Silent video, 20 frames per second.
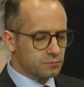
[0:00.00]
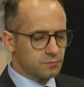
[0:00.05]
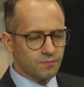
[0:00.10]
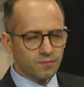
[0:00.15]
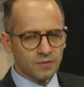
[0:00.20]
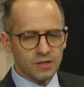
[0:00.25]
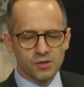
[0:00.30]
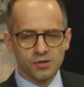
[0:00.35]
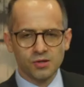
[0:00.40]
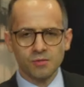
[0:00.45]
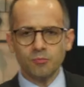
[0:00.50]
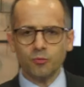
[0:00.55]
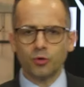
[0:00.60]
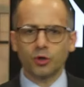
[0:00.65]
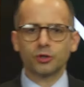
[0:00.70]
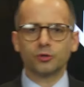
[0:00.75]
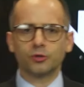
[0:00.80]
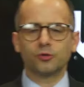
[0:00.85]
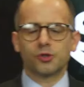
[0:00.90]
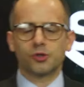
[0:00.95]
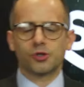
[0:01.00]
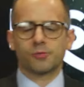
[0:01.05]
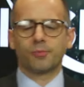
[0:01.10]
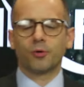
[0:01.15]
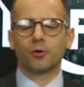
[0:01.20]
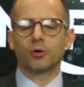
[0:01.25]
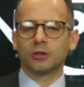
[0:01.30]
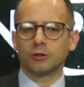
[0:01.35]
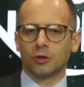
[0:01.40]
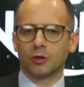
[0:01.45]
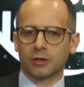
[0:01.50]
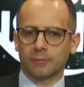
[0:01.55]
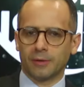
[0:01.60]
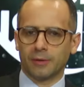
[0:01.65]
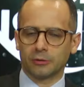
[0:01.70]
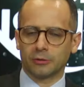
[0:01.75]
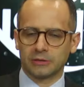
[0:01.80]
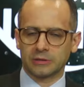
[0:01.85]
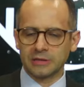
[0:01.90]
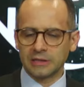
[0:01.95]
someone who spoke a lot
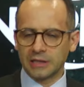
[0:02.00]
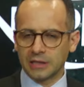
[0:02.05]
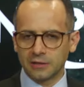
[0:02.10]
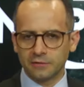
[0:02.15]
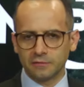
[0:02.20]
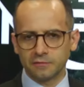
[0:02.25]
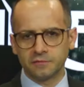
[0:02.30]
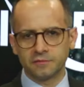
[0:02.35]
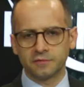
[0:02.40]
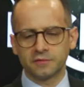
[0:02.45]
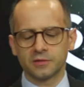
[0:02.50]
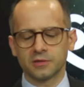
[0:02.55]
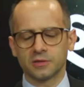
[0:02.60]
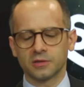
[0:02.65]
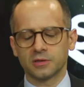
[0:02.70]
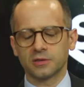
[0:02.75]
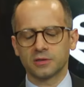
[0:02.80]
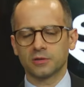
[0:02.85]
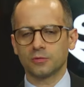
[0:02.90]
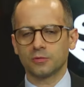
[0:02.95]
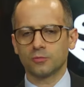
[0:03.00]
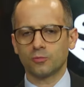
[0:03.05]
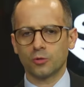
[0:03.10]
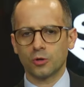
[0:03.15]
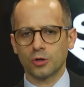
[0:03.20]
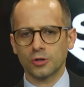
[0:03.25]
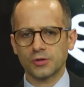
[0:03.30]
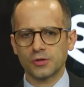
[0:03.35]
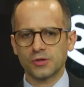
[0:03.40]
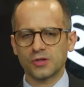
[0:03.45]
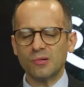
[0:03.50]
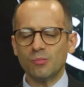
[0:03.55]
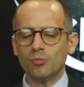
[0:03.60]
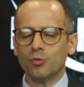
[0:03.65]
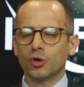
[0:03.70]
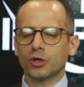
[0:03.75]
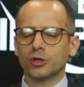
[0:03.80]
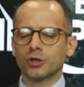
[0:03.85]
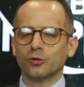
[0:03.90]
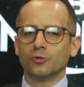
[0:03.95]
about love was
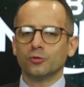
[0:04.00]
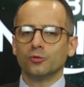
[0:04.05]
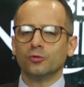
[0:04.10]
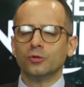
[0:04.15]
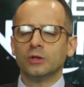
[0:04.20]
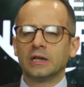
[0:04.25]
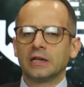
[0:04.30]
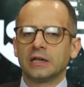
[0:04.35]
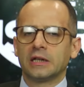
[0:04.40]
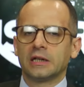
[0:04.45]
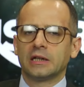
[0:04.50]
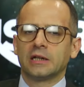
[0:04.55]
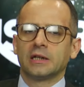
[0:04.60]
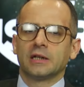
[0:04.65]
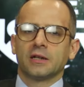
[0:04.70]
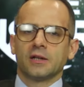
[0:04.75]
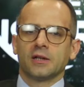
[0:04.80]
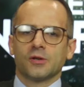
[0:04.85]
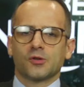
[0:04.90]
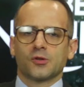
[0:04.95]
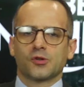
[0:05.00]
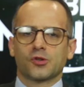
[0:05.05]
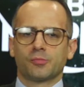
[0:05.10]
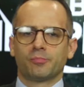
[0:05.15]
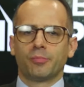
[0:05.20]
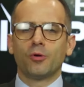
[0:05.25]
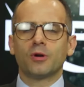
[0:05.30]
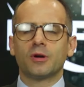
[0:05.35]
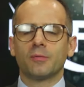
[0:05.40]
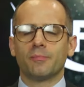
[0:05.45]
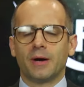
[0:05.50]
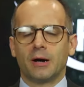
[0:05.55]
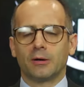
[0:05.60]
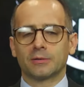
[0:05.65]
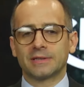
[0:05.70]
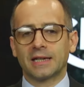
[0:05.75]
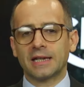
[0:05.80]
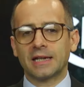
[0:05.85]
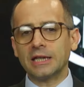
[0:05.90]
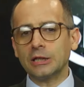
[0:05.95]
someone who spoke about
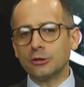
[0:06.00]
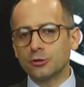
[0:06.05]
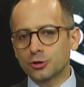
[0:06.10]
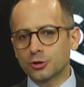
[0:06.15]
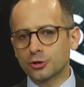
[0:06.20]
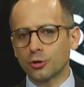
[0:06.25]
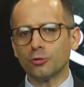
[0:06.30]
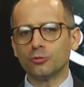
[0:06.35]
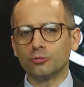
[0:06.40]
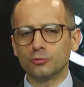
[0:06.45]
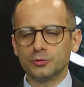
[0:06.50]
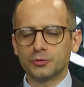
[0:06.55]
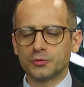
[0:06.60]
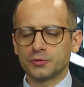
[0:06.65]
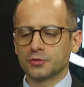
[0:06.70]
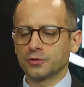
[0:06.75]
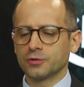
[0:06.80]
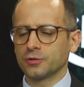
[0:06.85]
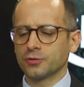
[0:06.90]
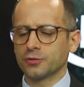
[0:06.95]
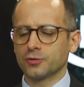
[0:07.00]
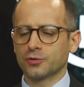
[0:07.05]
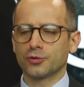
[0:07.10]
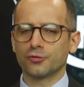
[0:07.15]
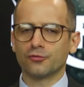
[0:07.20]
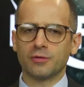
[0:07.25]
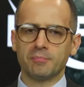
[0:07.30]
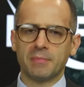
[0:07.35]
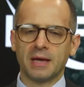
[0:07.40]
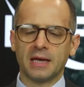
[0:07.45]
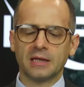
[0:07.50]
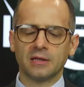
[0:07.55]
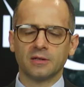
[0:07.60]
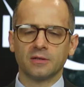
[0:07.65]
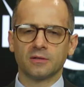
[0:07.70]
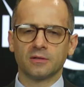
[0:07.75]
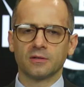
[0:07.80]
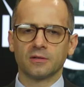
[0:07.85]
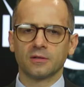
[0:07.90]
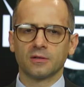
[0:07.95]
that he chose to
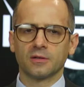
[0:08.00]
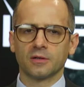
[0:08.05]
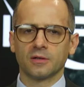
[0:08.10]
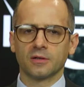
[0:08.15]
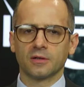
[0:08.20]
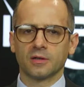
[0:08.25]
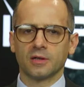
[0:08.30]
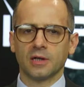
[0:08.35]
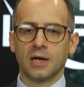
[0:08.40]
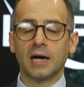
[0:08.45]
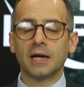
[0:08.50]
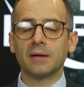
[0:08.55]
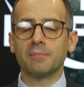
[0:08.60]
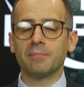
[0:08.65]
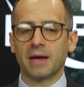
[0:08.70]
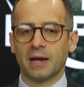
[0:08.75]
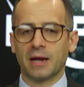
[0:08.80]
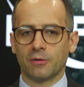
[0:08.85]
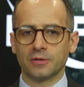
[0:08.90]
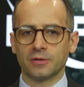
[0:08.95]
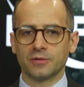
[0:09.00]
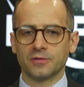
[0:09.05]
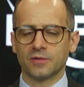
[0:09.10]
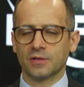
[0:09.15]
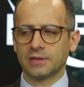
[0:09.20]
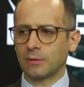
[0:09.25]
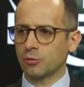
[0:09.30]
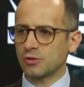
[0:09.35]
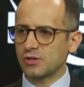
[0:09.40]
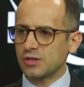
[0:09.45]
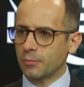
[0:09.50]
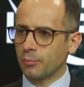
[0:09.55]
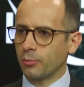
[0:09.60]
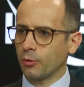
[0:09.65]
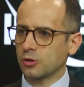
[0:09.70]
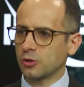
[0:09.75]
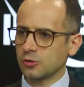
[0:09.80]
remain unmarried. And that was the Apostle